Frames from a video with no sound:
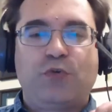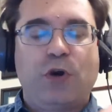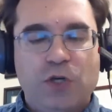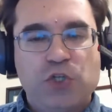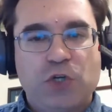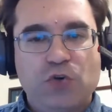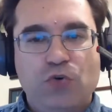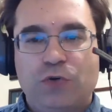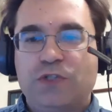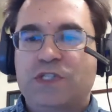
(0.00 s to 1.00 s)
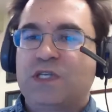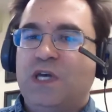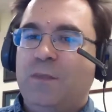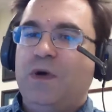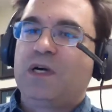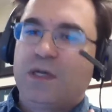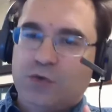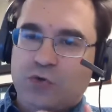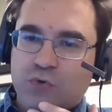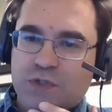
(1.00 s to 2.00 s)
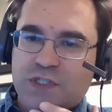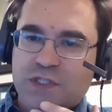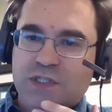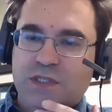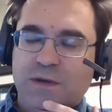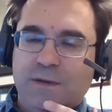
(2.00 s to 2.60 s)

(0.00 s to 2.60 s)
project course, among other courses.